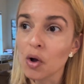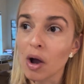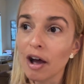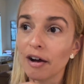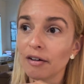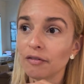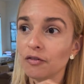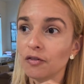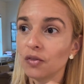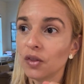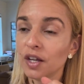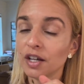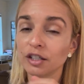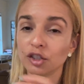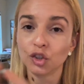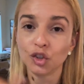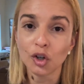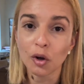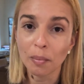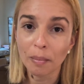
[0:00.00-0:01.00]
I
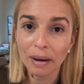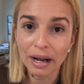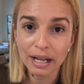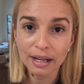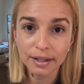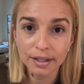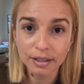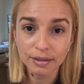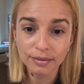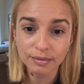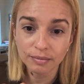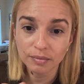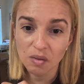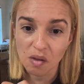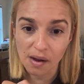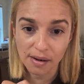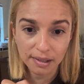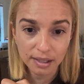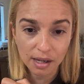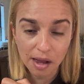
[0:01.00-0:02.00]
do have the
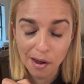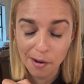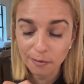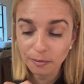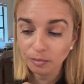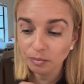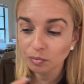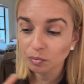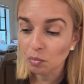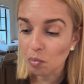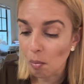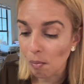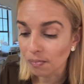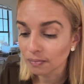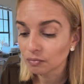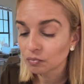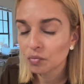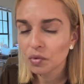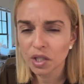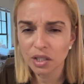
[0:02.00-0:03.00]
shop my
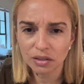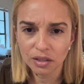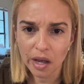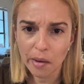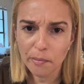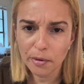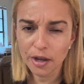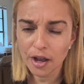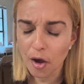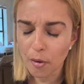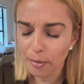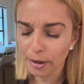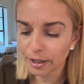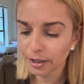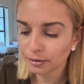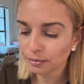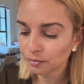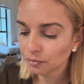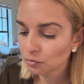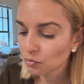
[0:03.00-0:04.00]
account.
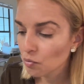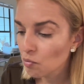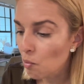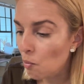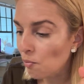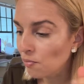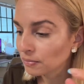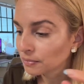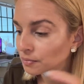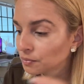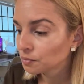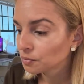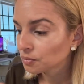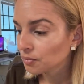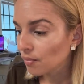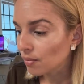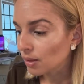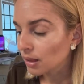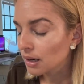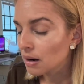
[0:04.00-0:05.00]
Things have been happening.
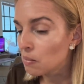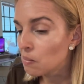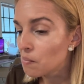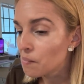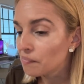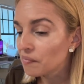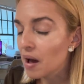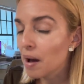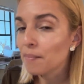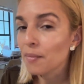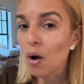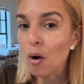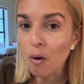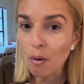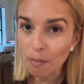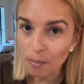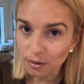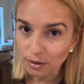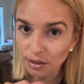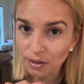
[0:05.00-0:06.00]

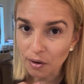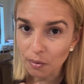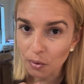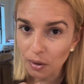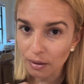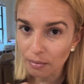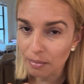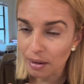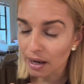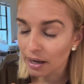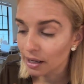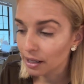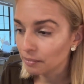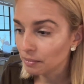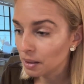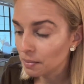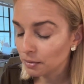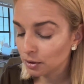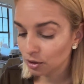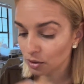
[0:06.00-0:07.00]
I'm
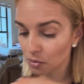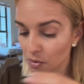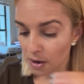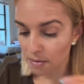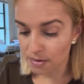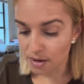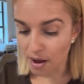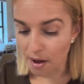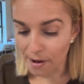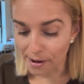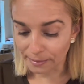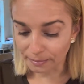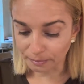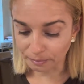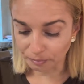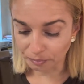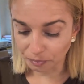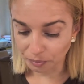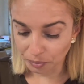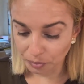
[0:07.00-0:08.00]
almost done with my
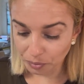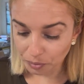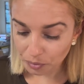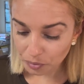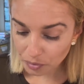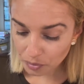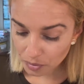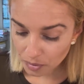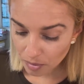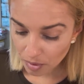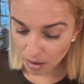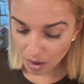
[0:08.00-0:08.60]
membership website,